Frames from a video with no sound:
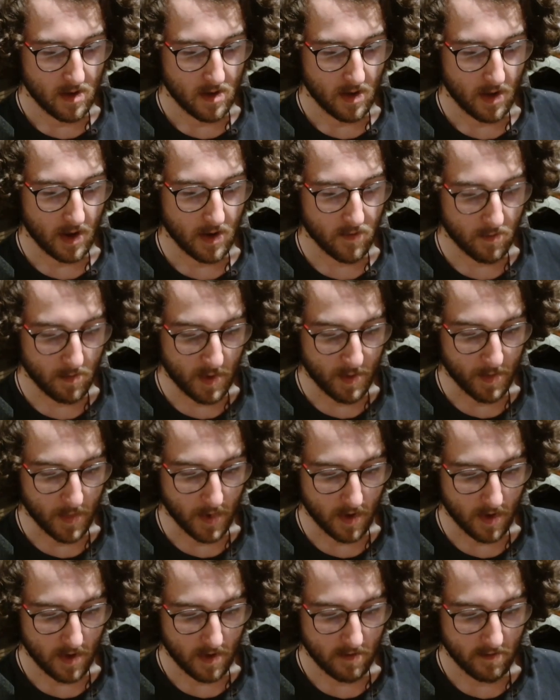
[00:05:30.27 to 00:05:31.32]
and
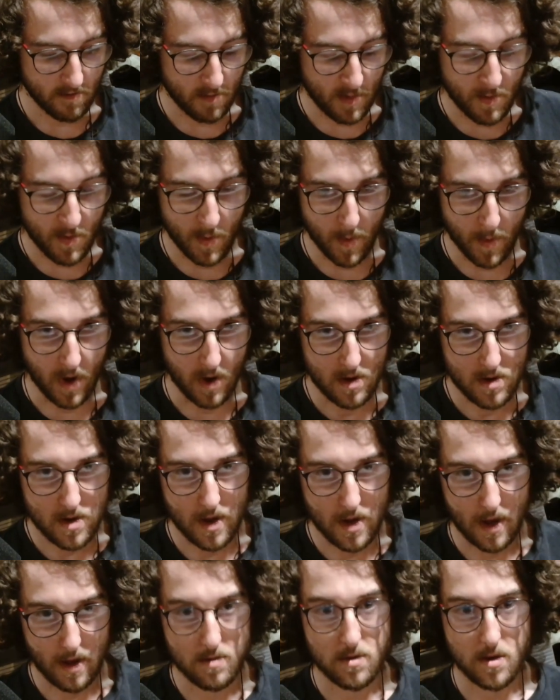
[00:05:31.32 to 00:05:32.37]
remember Pod
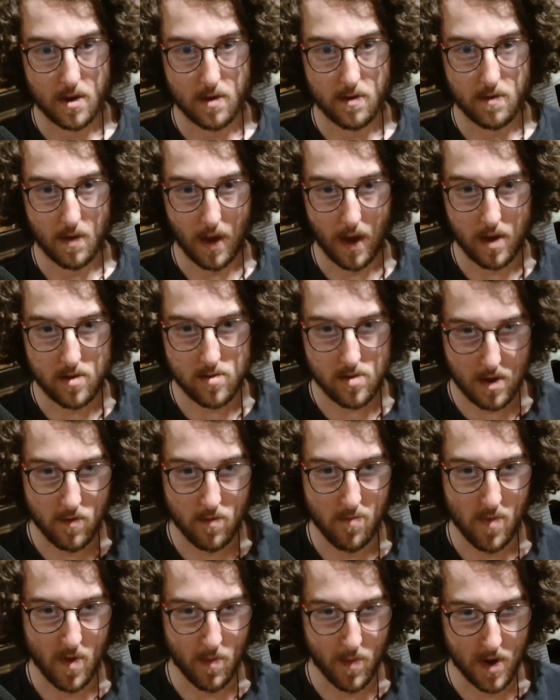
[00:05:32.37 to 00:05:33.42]
as I
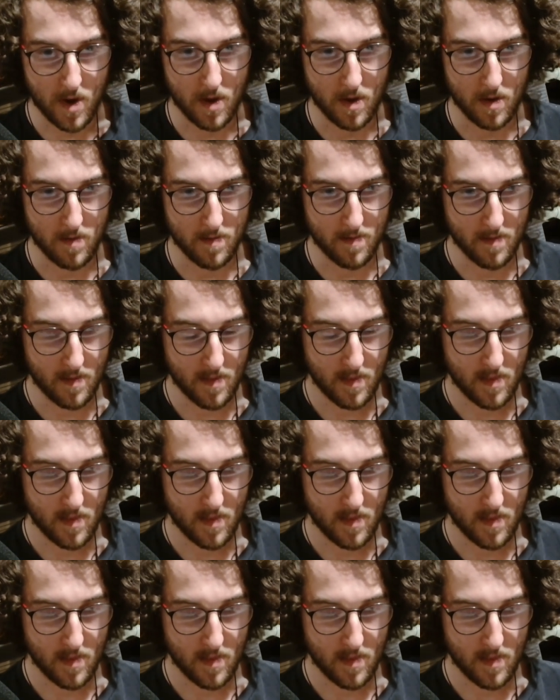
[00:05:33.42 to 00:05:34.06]
remembered him